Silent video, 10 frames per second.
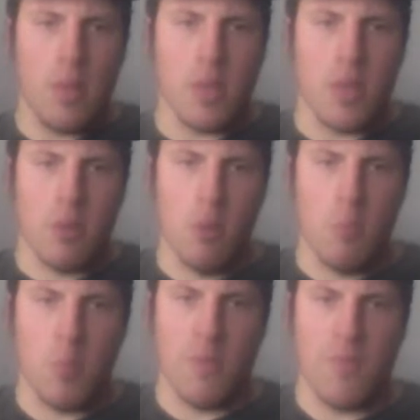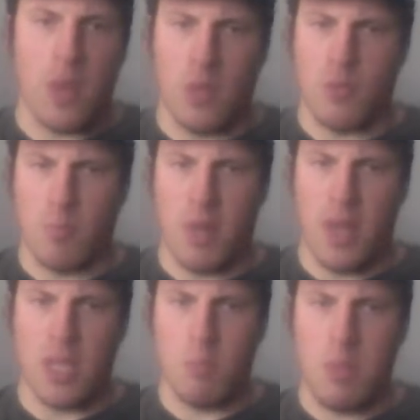Another group of
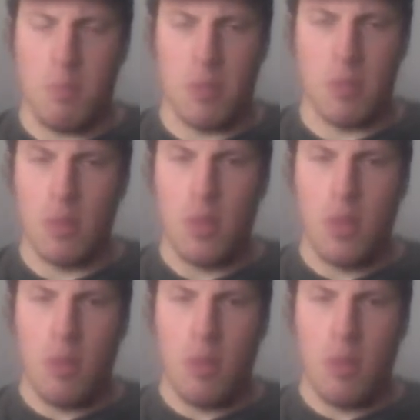arthropods people